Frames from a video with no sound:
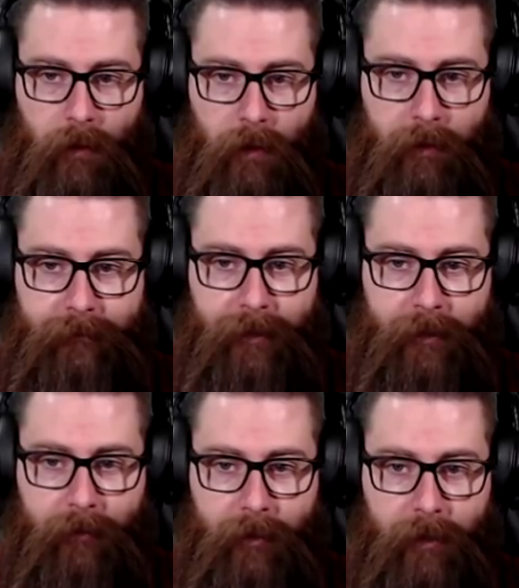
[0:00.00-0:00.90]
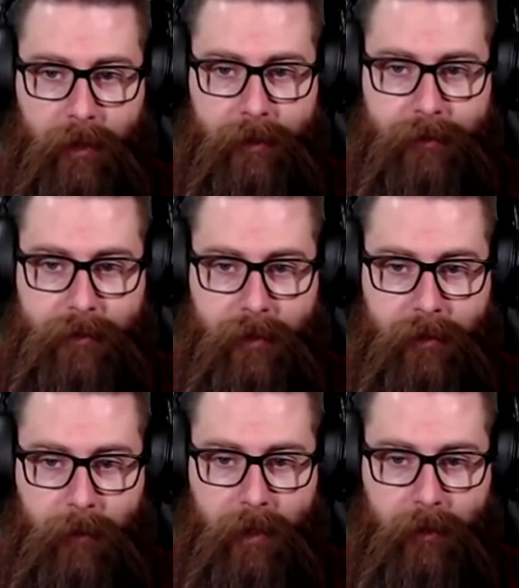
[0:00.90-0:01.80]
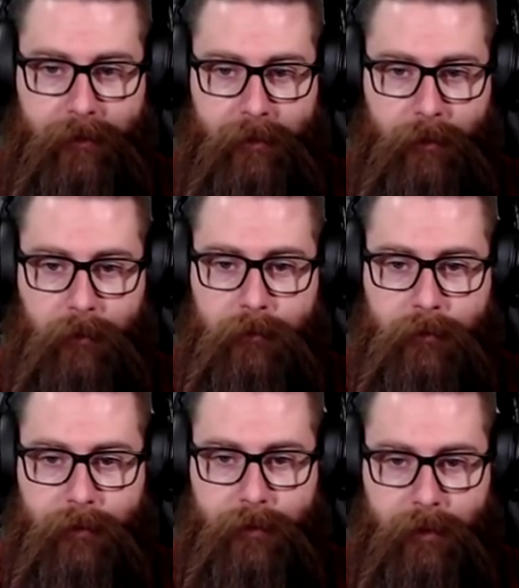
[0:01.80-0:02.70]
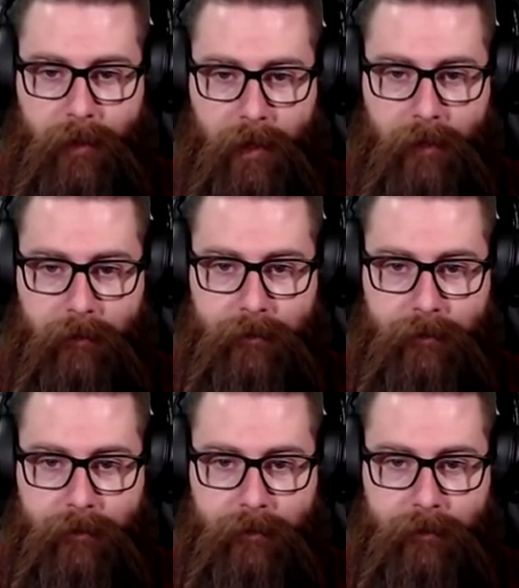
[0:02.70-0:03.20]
And Fina really likes to drink the mana, so good to have.